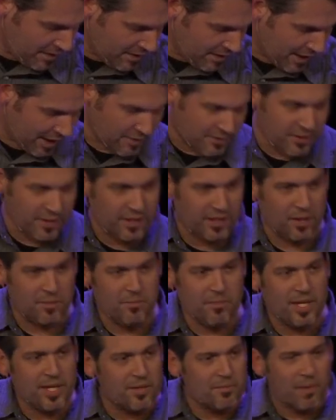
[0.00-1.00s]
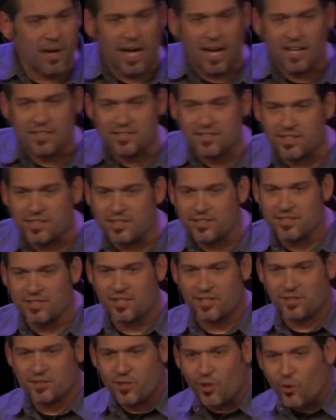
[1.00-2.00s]
i think it minimizes
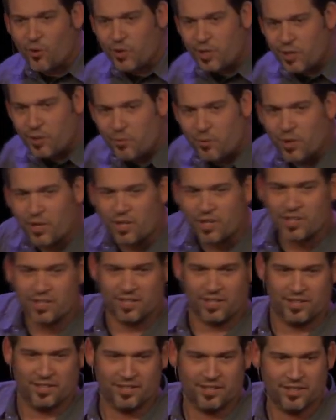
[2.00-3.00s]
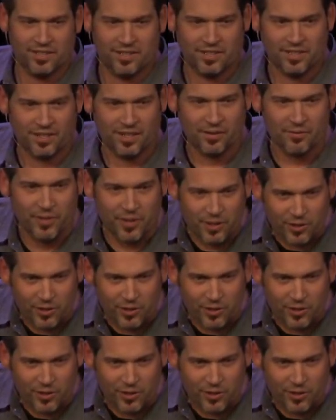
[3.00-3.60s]
the atoning work of the